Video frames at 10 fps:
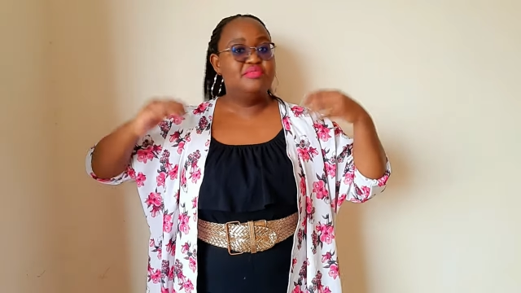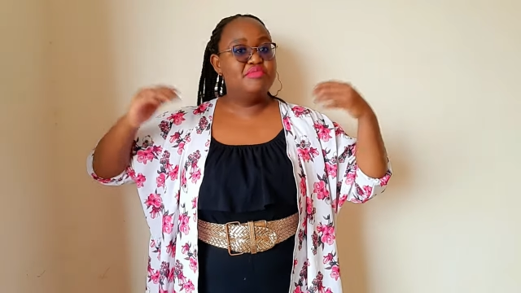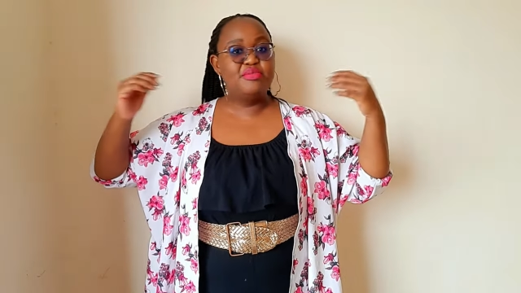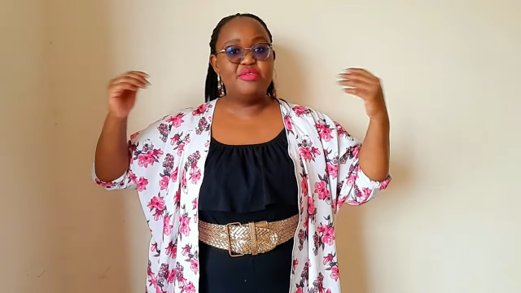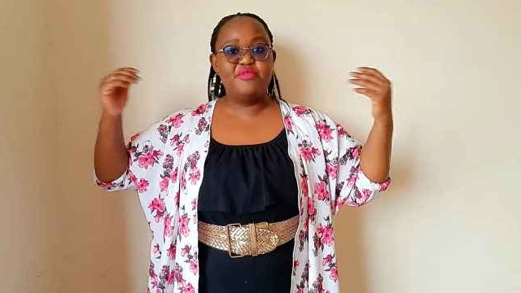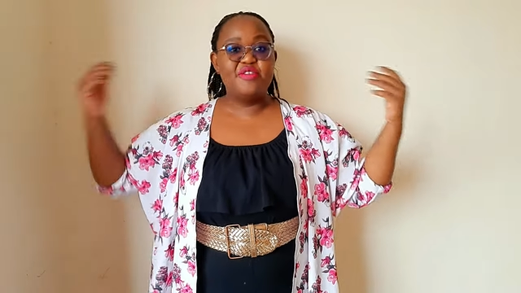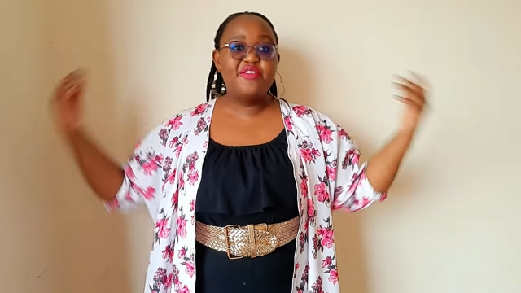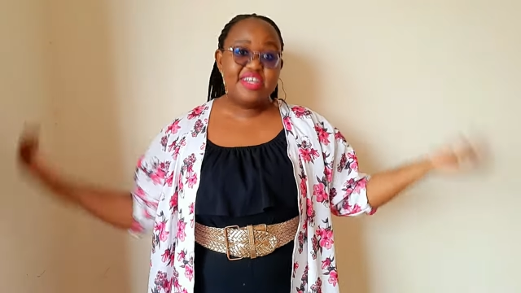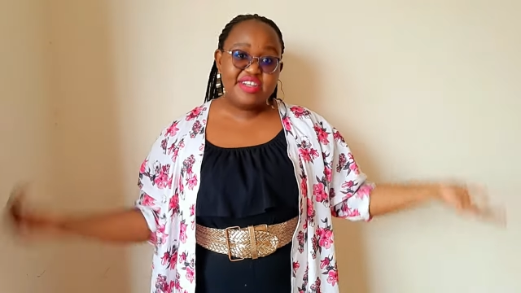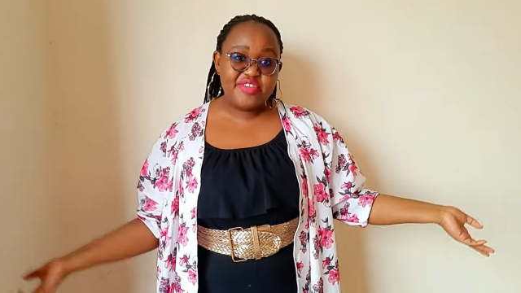maybe for
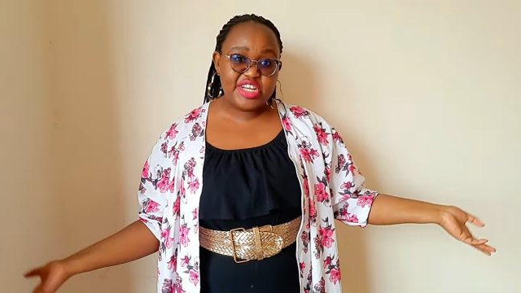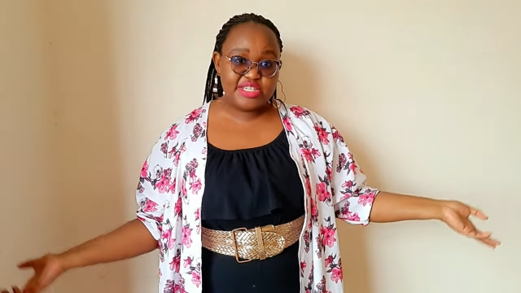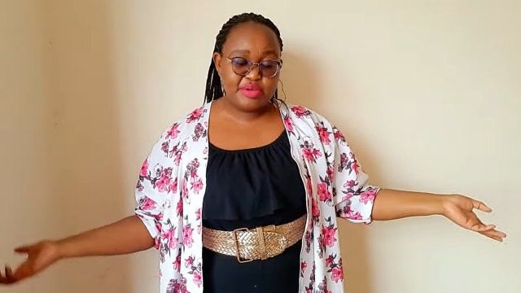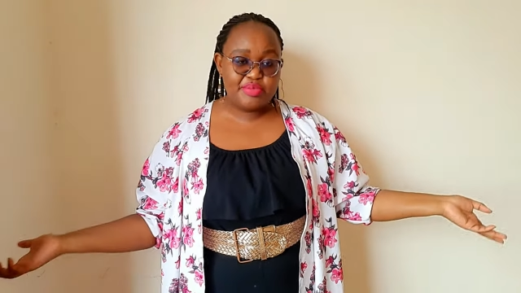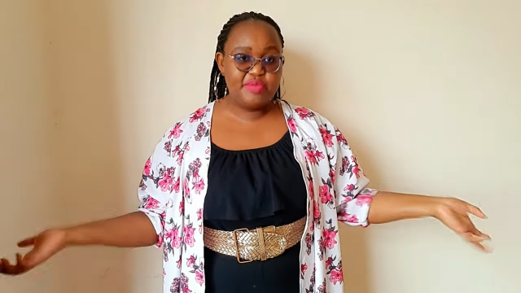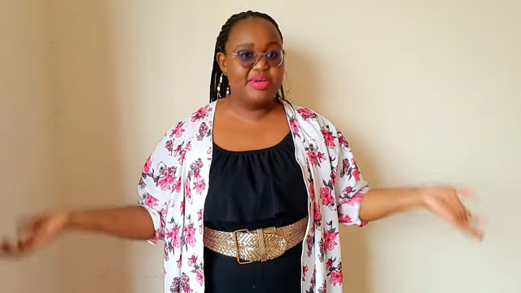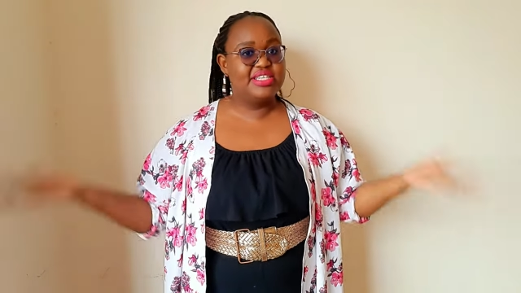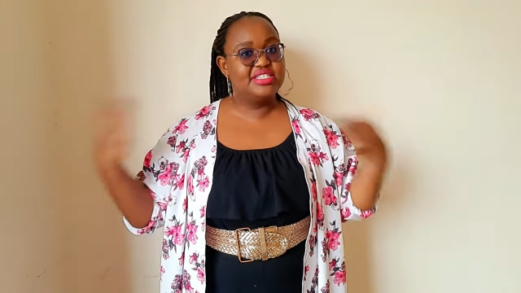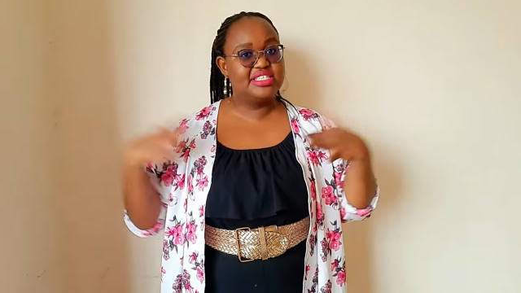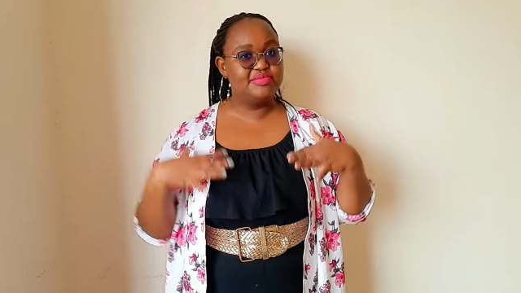four different people, but I'll
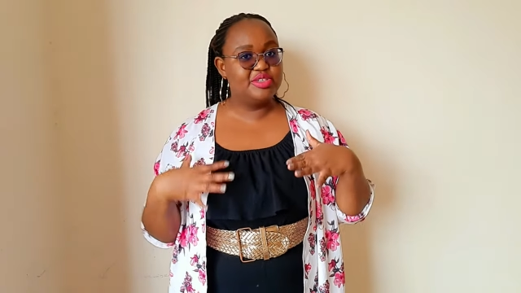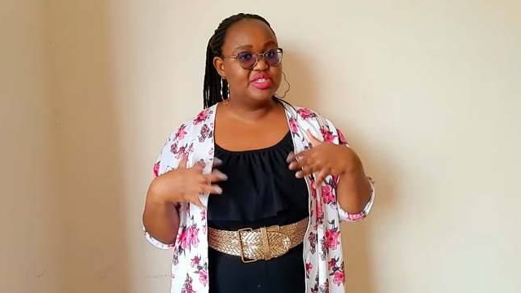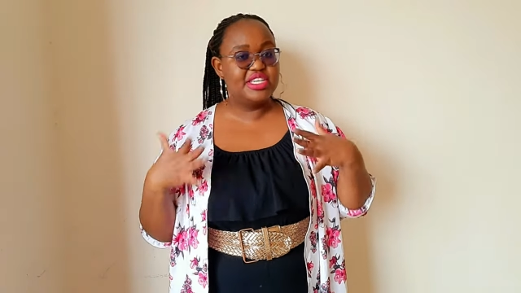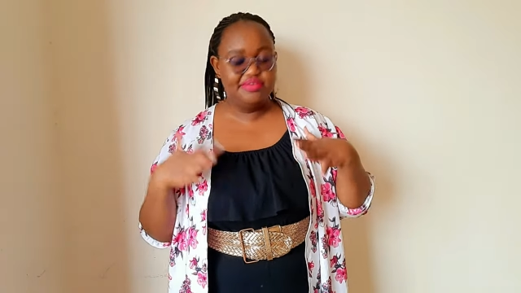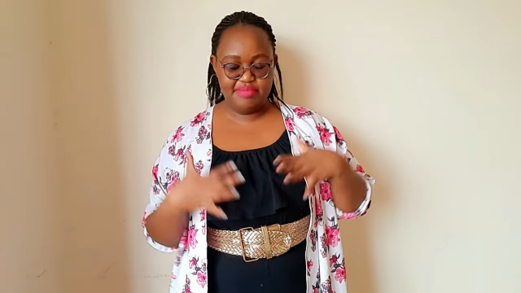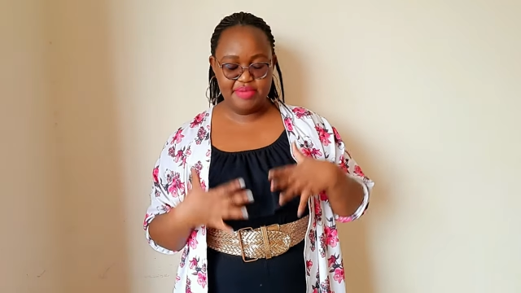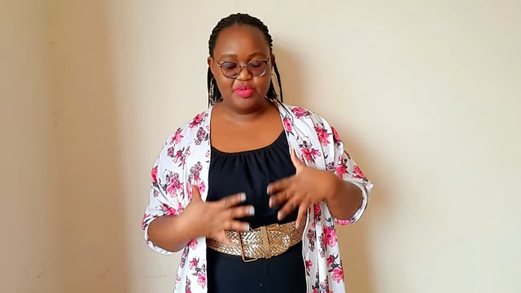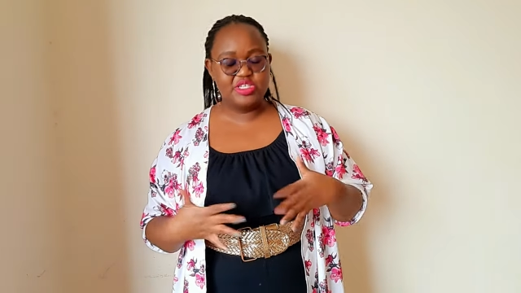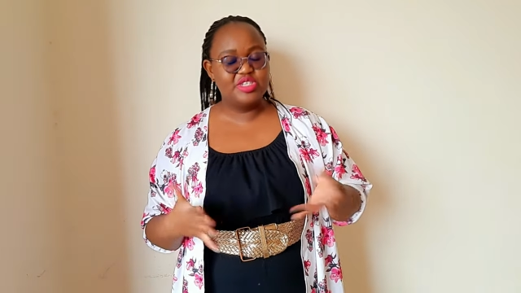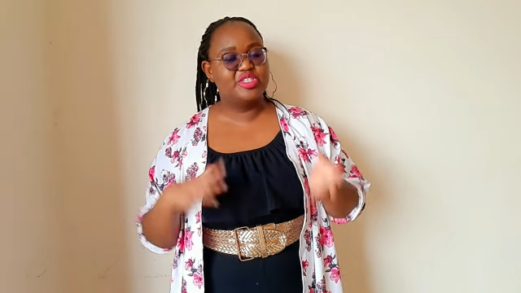still be using my
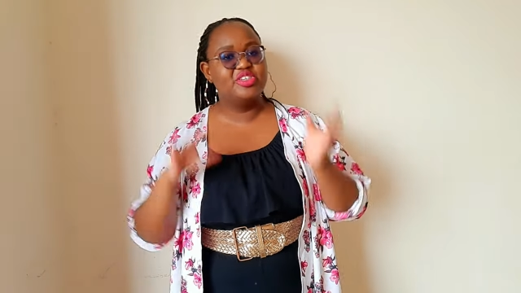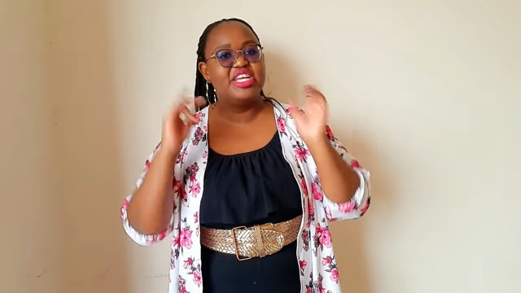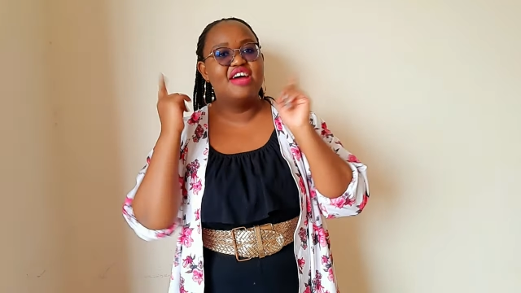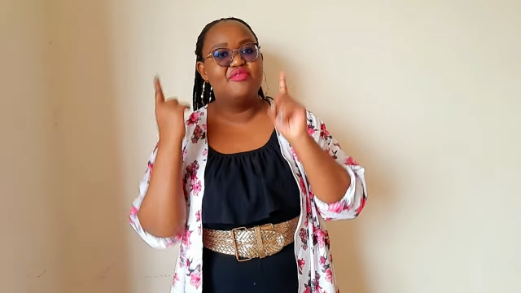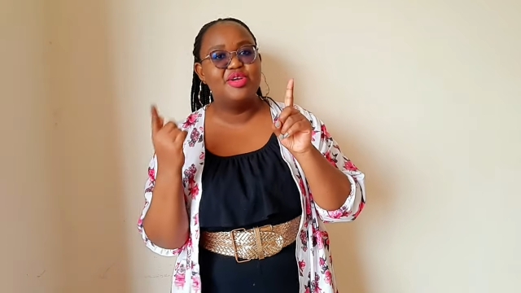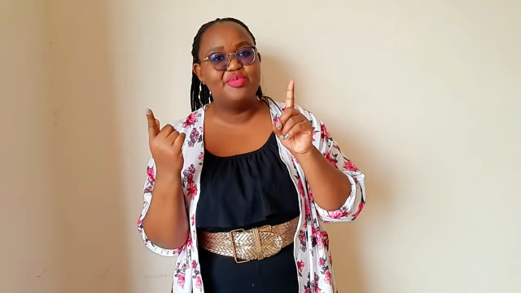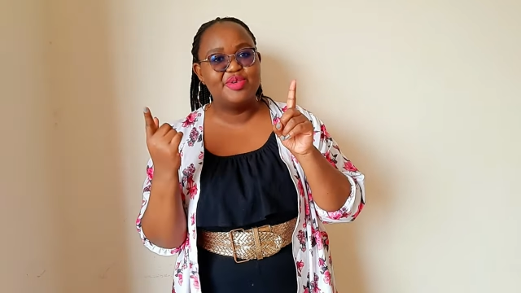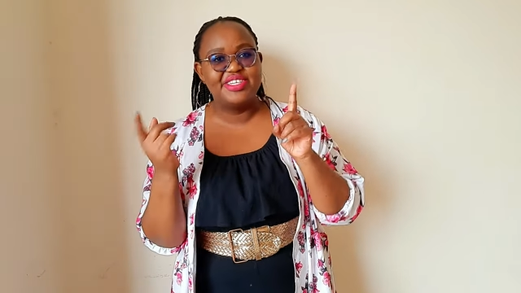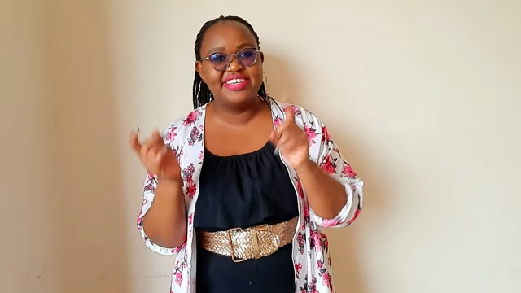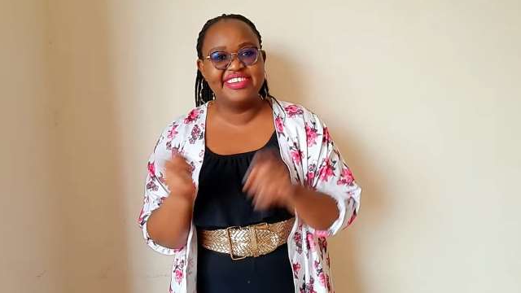body because I only have one
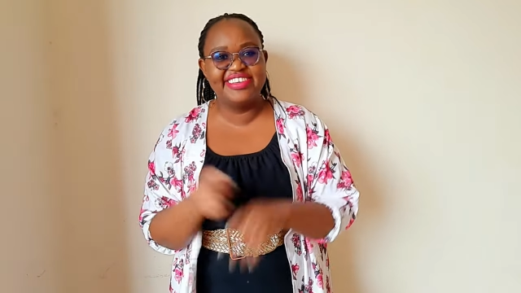body.